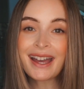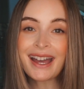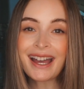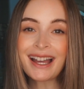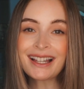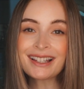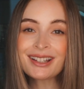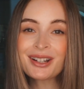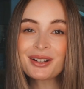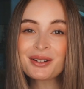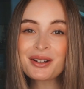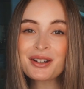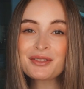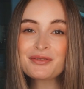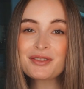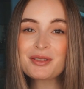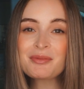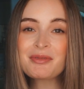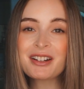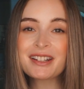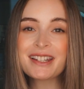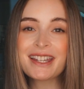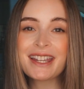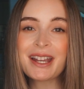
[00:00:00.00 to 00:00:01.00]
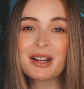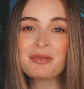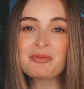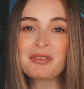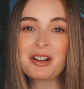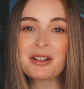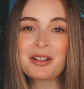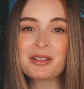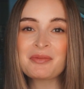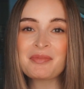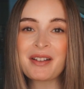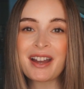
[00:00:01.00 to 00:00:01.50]
Hello everybody and
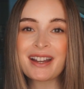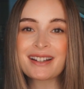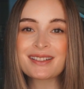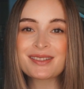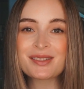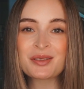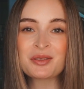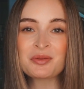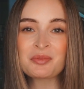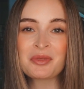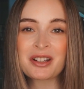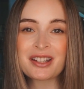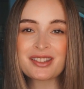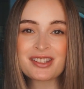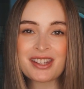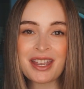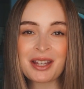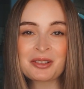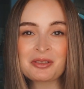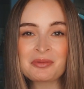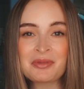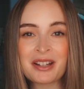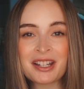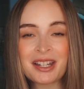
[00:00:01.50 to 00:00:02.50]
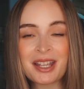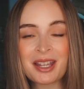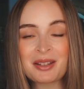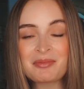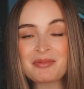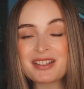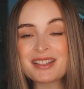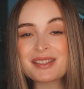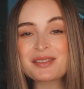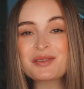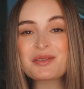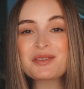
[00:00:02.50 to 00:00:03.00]
welcome back to my channel. My name
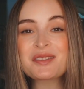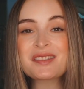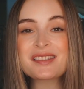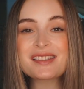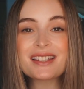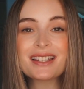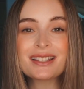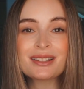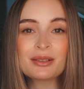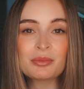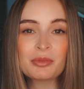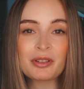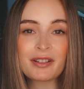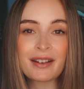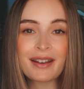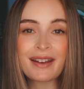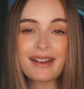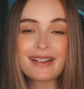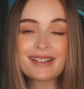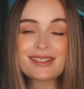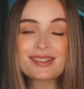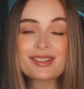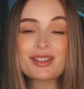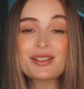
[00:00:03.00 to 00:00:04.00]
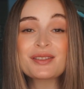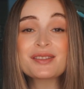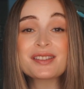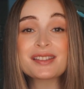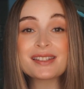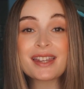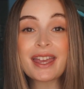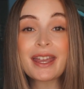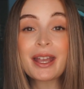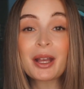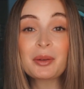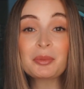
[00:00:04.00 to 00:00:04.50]
is Christina Maria. So
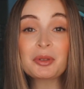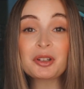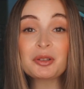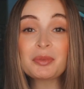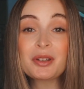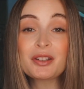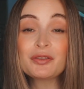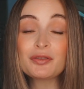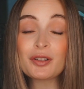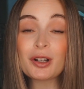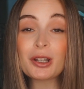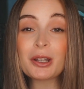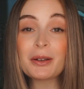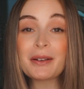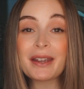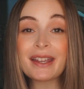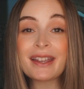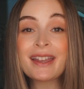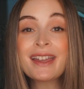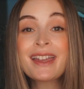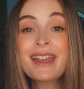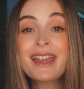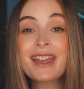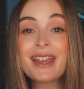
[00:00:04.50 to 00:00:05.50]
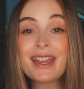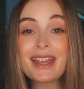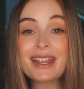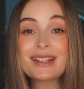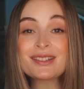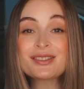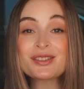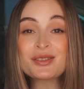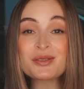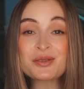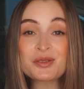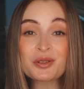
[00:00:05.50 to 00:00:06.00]
today I'm going to be following a
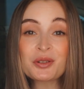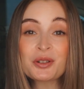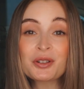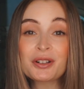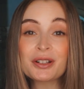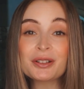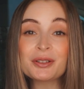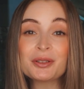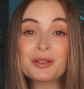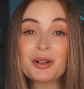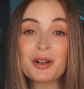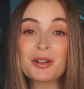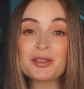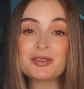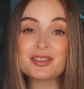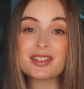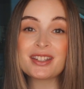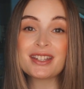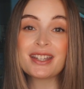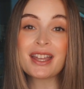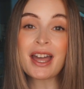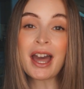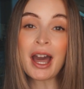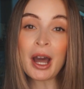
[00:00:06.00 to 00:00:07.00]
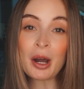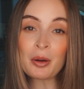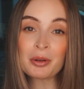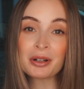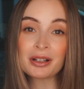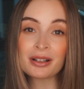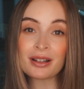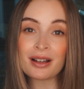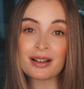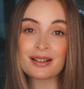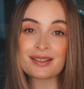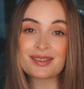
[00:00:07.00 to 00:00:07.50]
tutorial on the
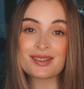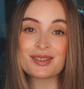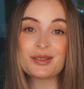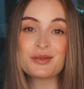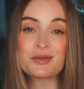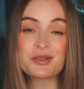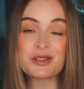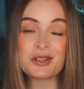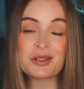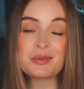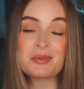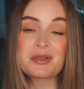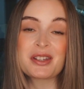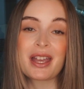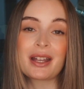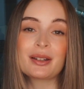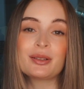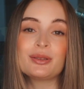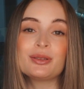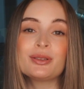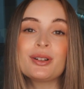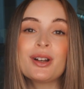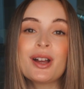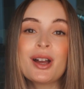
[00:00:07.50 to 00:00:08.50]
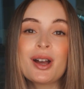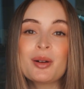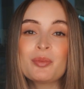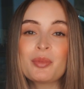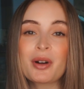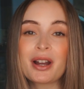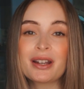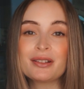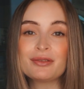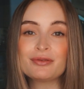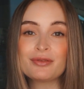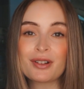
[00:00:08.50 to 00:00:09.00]
Hourglass YouTube channel
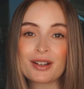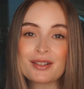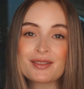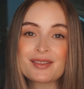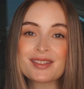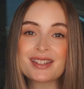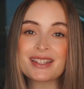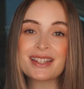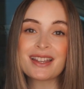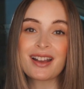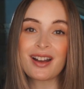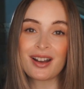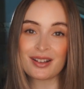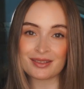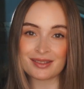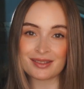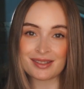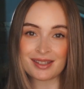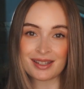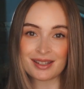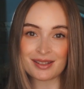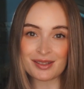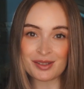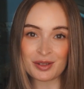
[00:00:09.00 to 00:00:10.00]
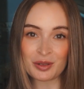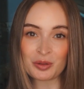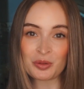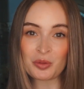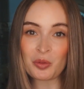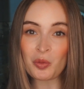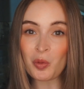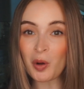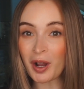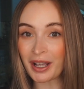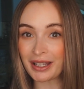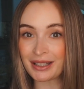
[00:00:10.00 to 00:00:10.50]
by Rosie
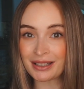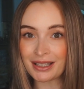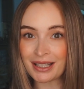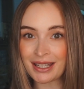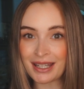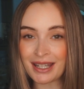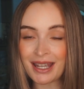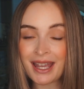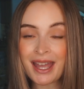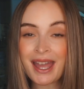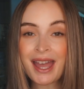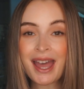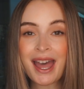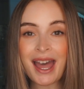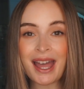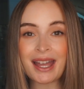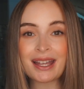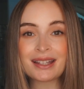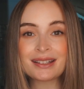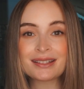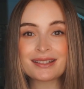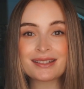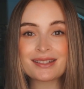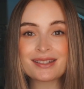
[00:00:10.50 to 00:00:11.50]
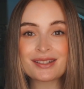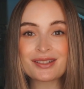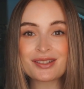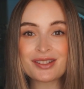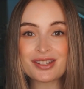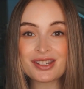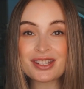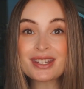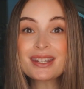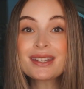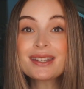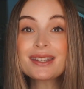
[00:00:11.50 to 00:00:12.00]
Huntington Whitetly, and
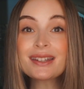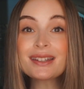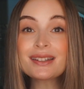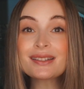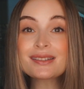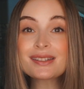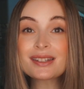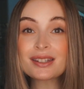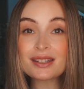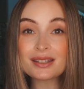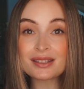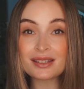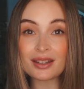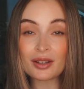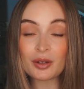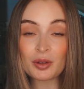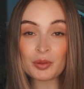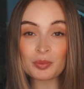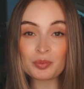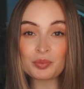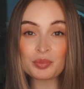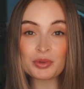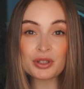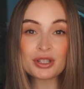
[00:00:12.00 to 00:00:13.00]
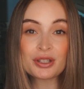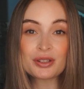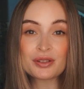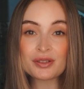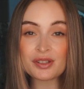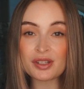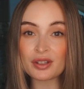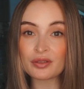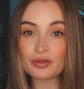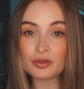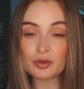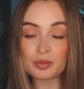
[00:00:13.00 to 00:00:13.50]
she did a
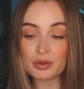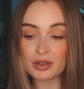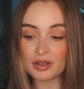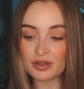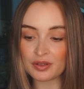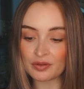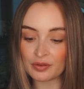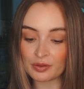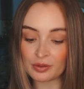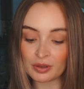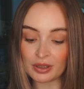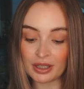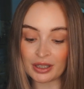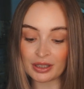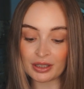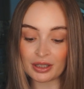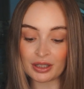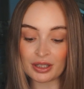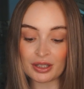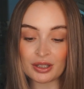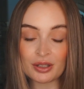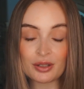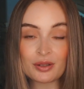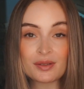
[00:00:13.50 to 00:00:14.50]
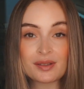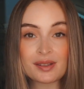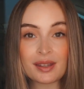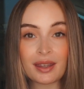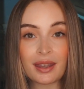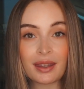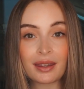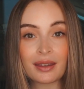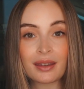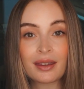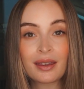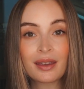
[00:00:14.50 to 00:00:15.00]
beautiful look
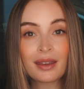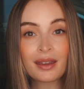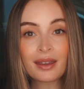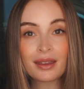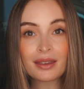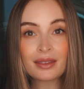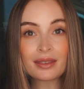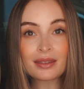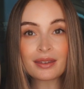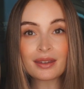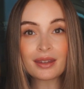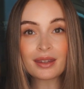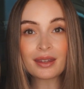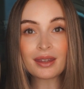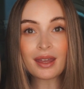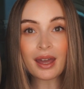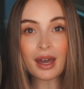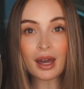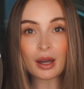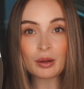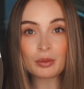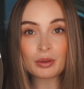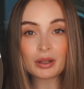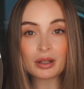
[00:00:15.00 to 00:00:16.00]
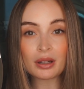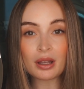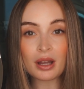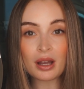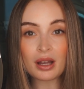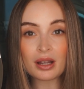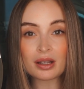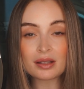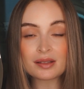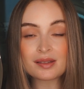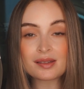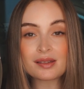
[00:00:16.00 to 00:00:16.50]
using the
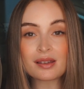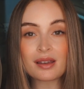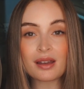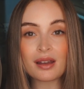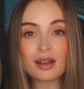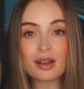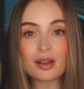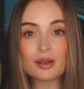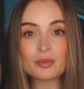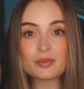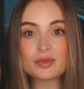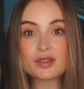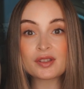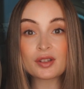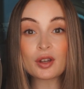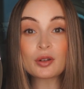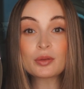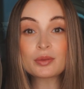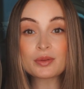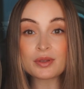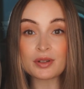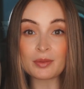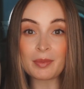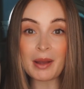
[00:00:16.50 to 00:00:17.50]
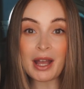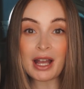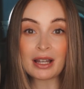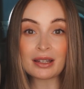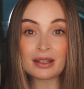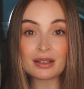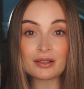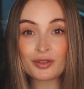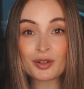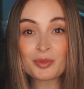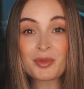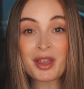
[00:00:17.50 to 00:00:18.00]
Hourglass sculpture
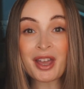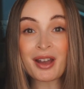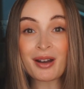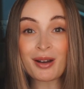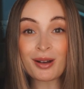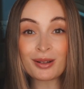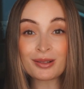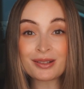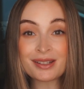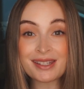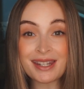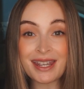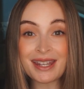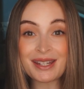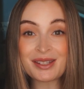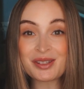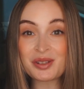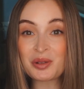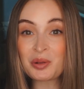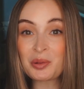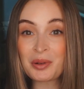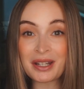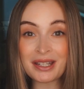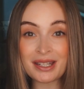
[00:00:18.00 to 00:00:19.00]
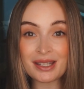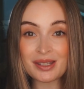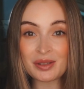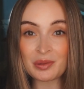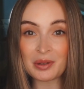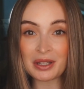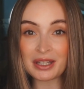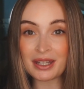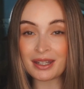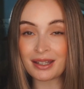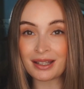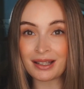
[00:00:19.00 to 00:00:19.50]
palette from their holiday
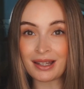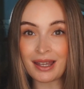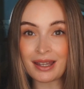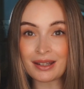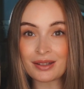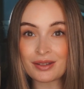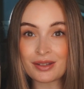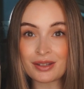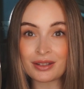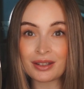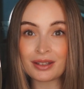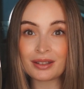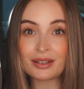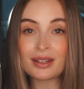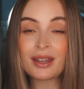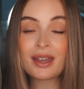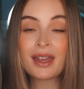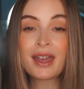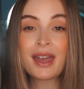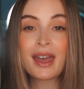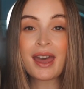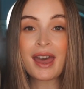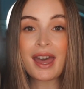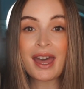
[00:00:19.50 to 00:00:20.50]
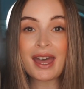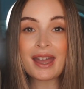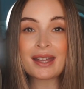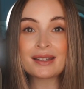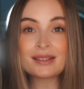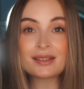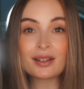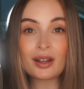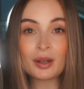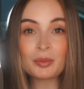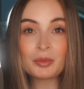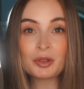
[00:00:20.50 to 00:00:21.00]
2020 collection,
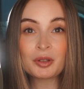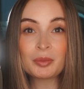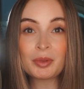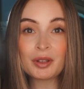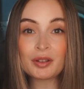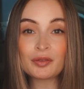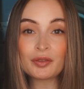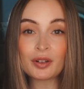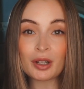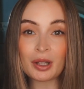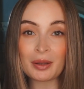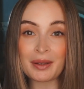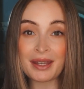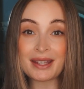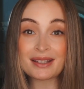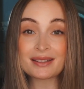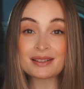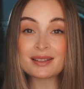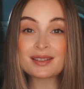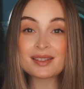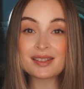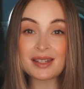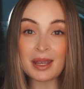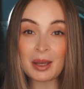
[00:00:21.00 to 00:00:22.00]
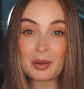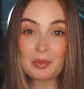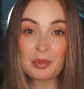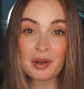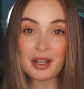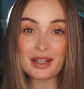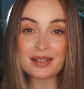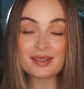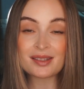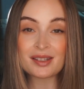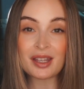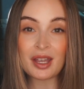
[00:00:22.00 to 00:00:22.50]
and I'm going to be following step
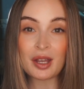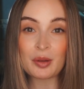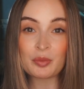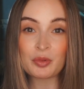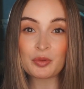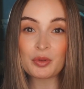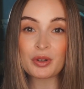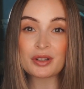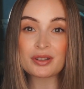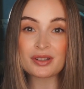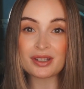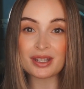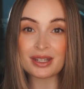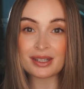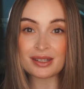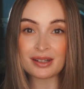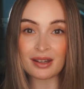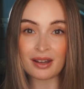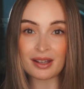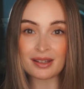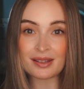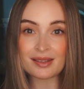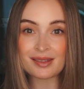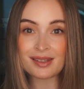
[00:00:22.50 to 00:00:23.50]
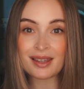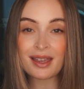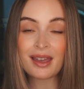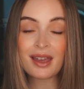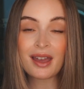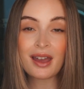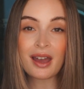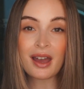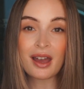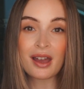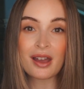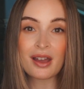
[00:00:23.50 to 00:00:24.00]
by step what she does
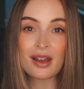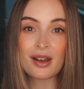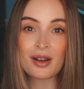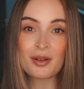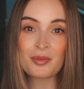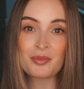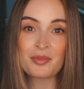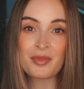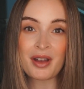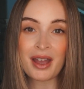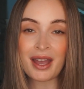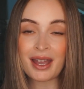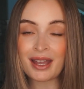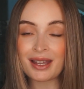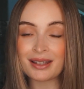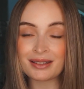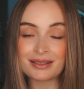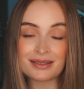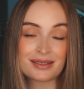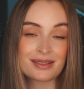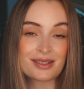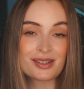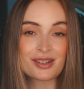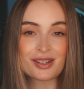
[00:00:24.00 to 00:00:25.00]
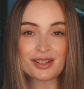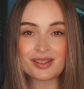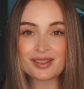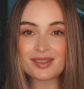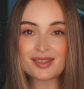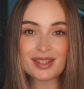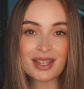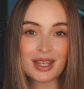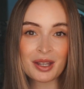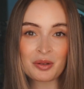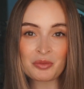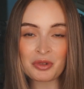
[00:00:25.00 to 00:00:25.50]
and just
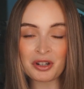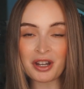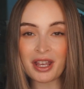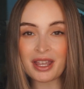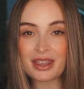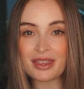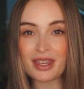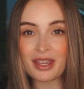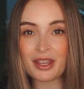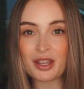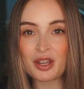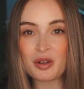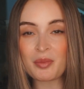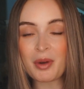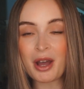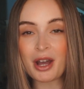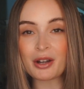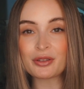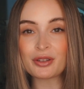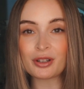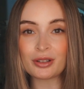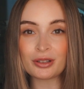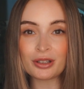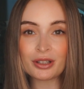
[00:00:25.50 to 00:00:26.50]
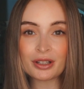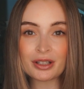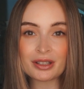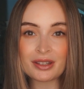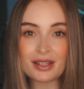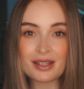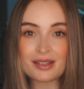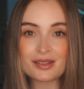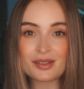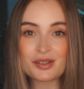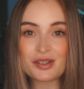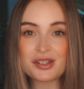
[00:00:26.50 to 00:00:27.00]
seeing what I think about the look
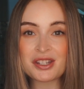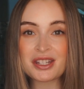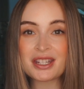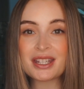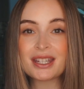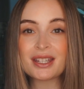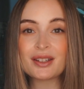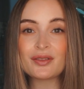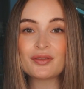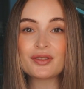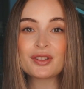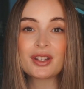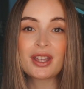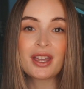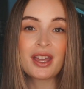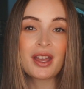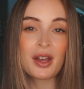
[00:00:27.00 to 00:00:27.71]
that is achieved.